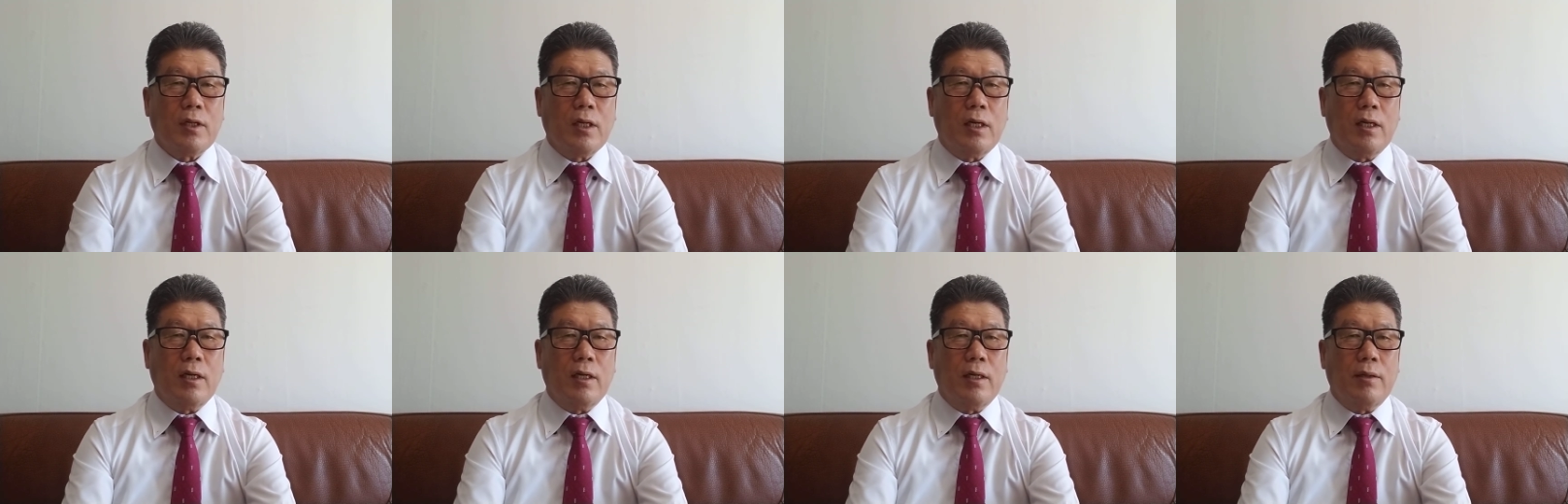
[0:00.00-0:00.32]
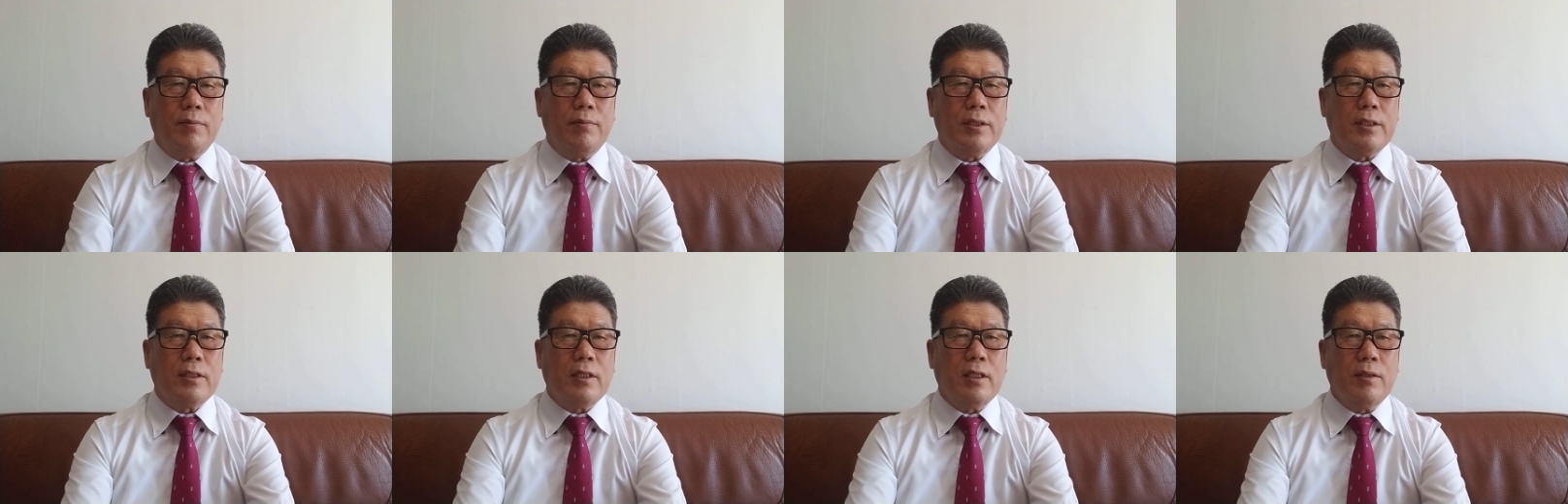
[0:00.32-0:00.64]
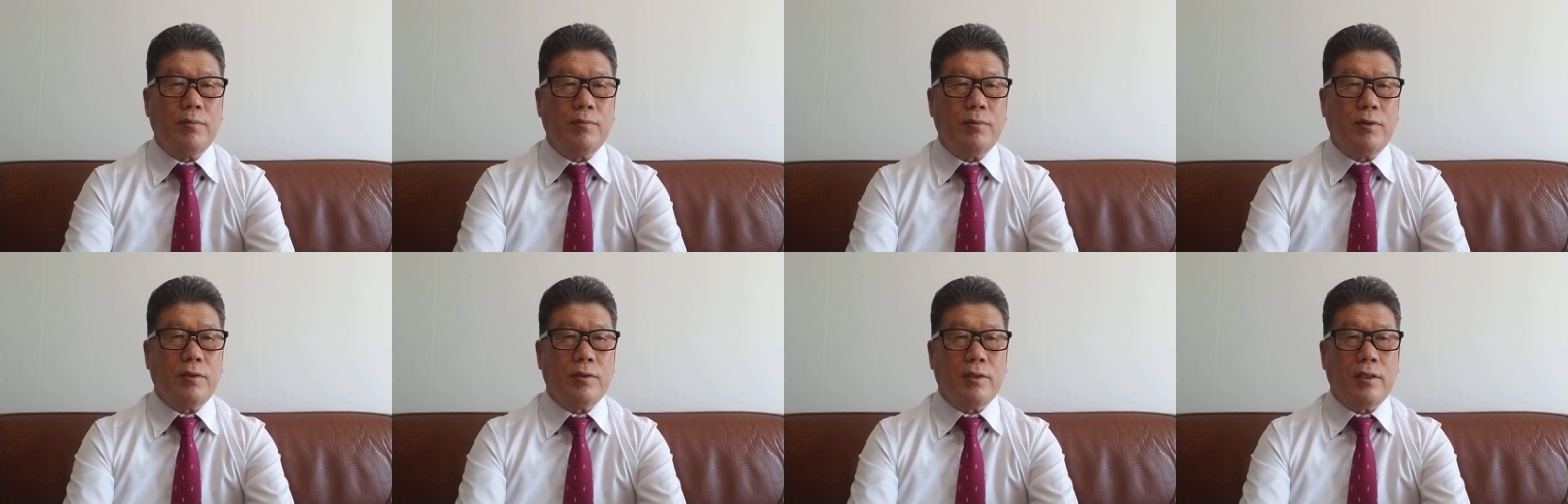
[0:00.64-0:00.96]

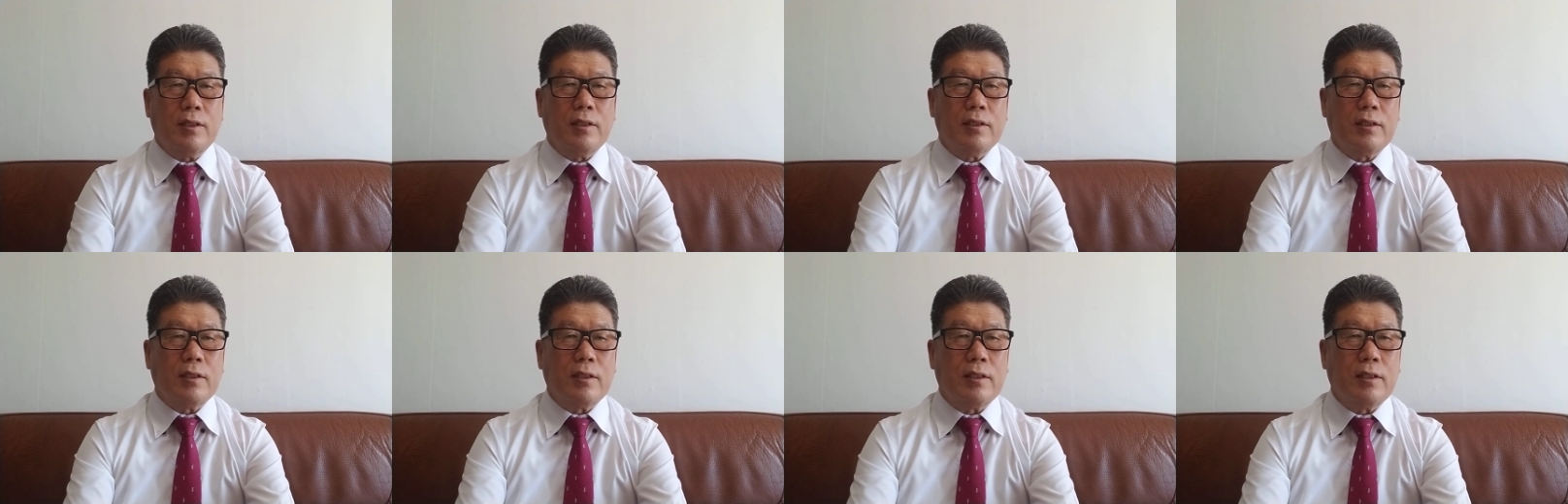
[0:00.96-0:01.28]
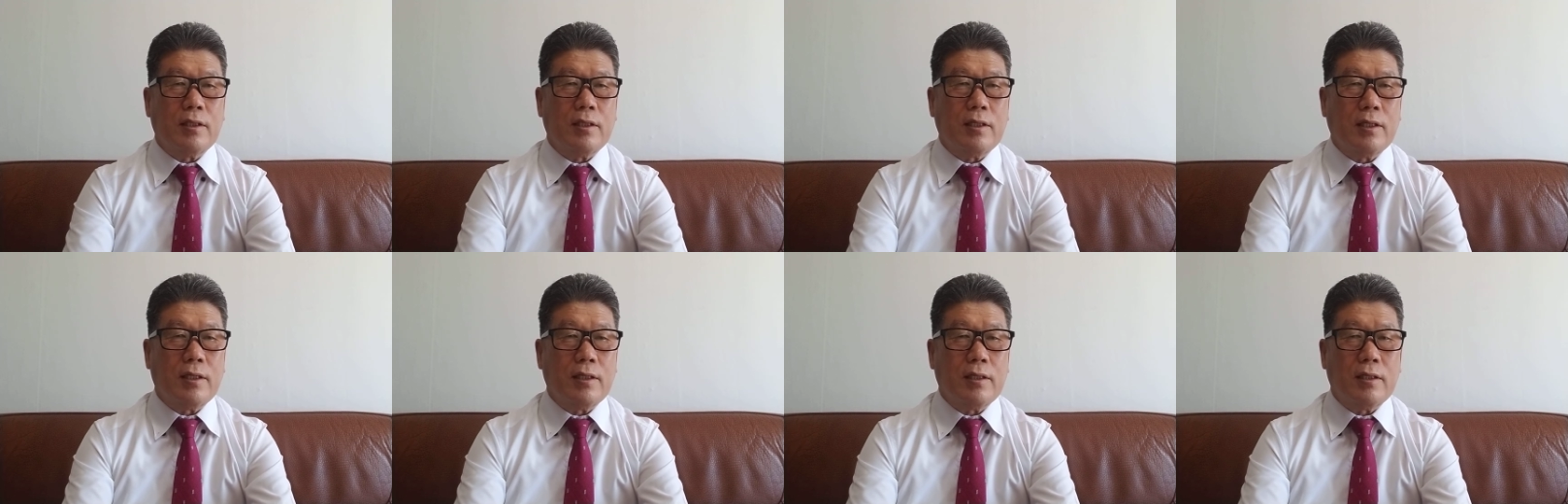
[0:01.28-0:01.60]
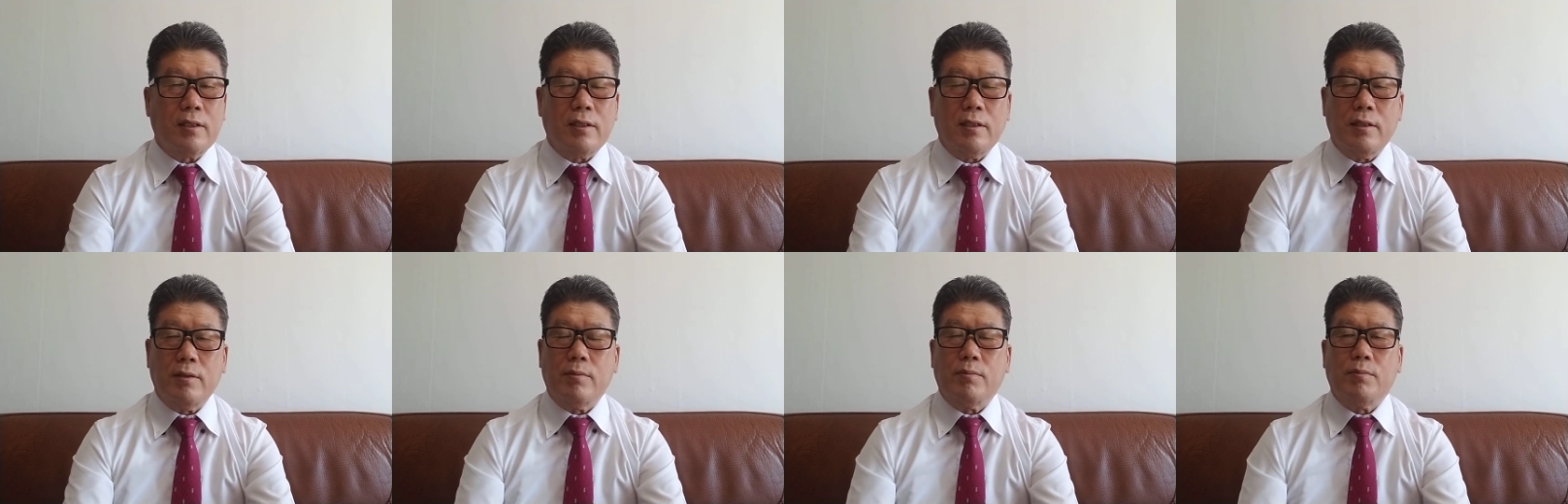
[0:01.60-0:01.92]
Mezzanine bond is the
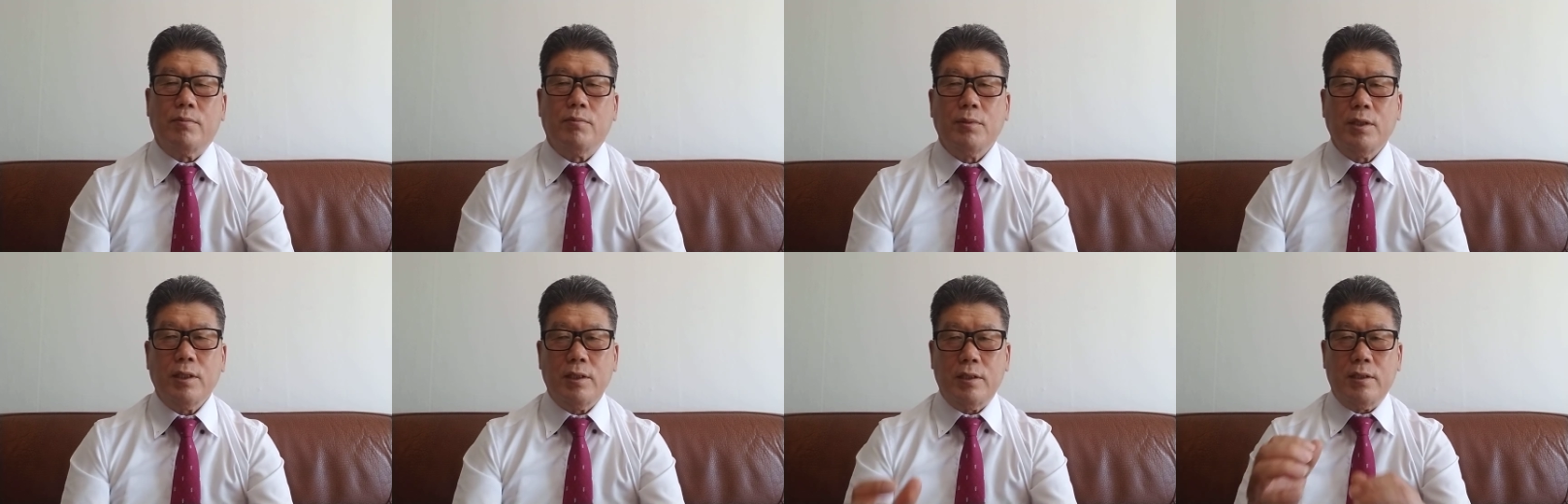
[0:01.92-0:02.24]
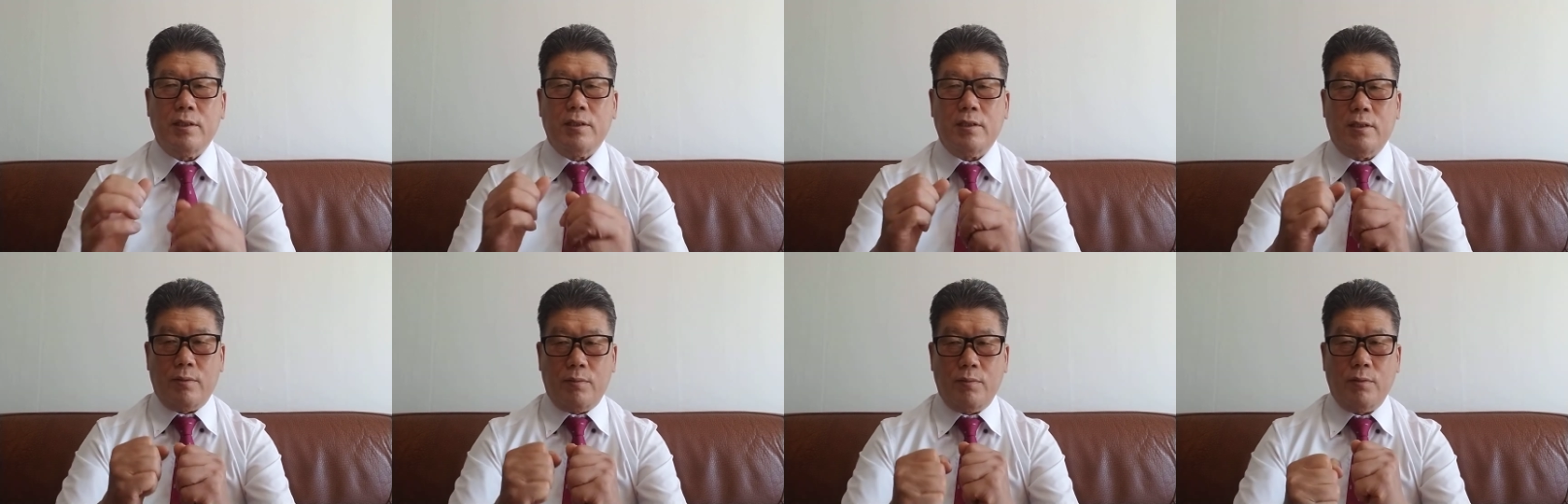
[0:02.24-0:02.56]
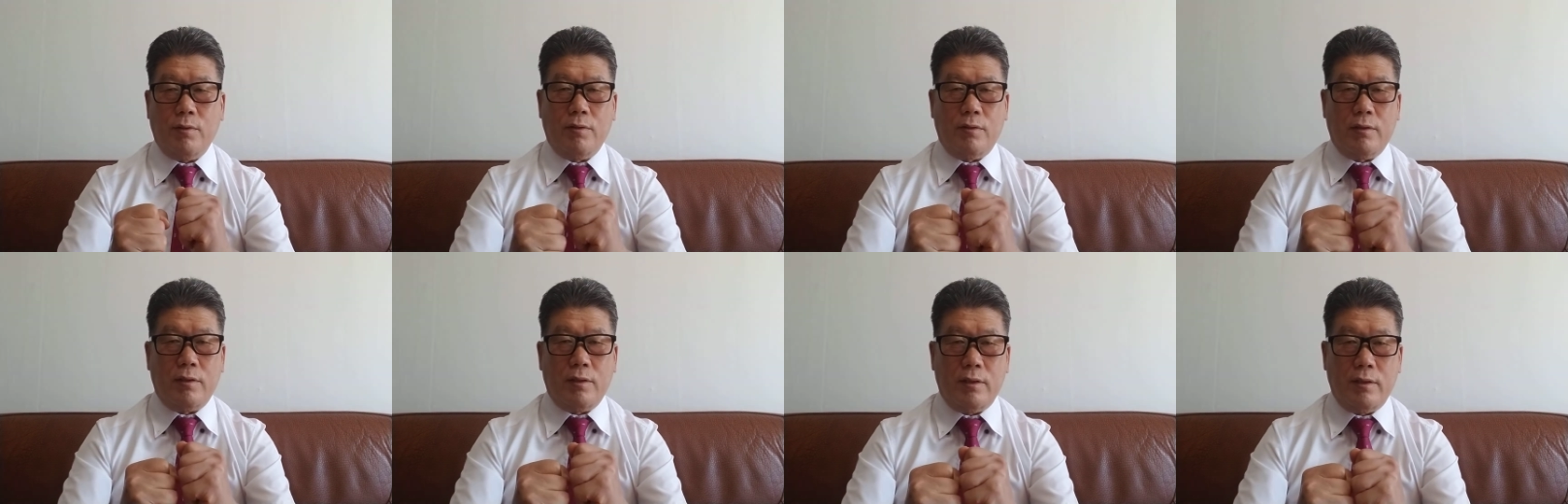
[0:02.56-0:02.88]
mixed
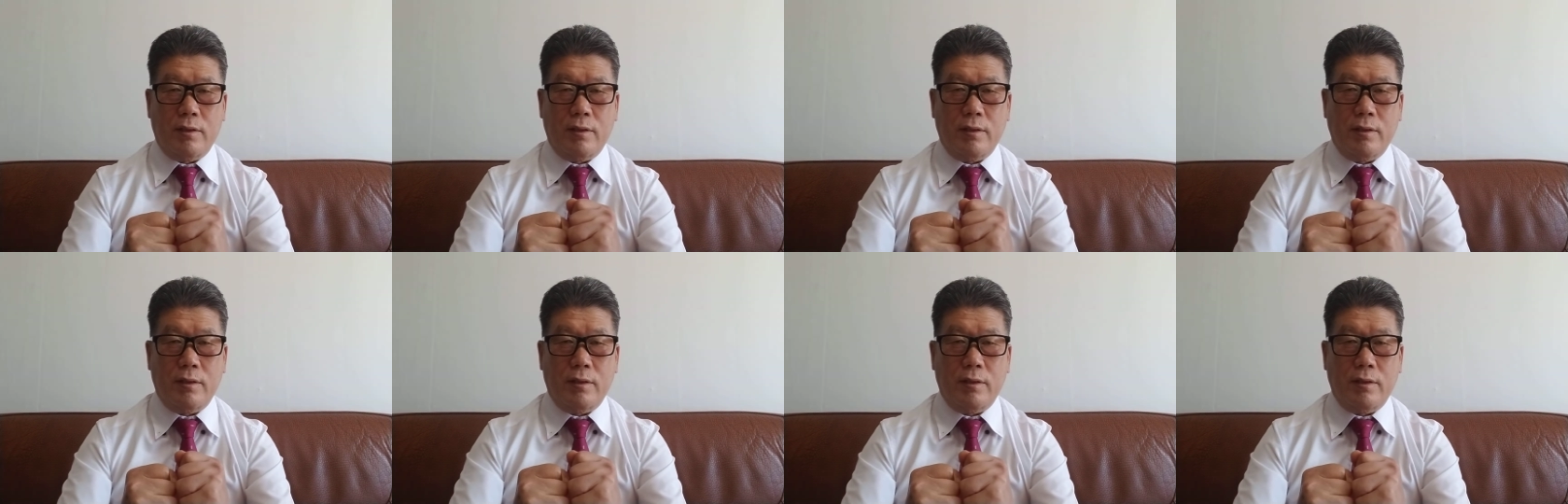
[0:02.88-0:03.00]
bond,